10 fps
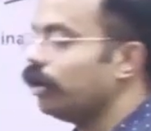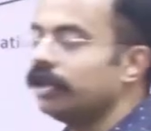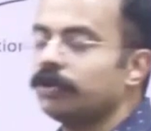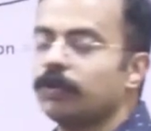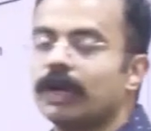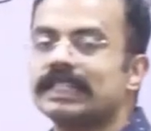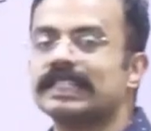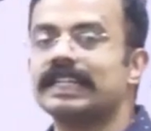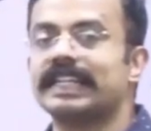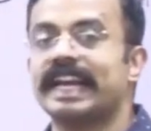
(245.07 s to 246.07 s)
called
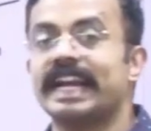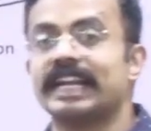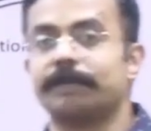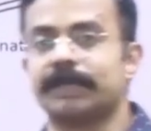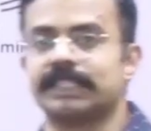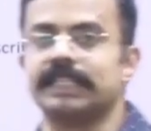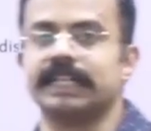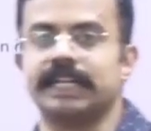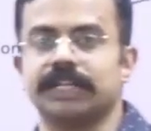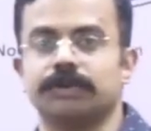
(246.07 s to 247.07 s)
US Trade
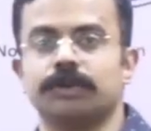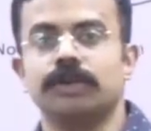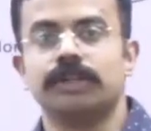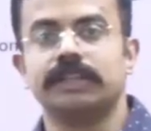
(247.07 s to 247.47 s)
Representative.